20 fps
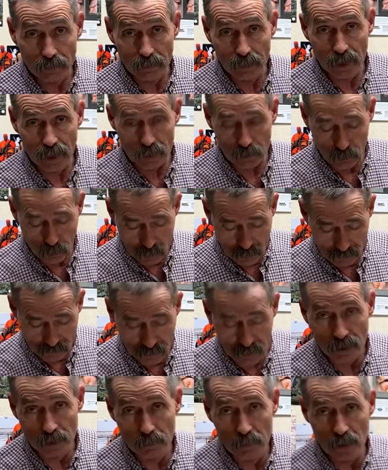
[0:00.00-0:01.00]
and you have to
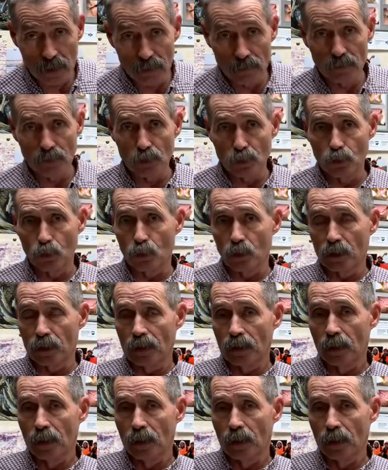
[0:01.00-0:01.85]
keep the inventory.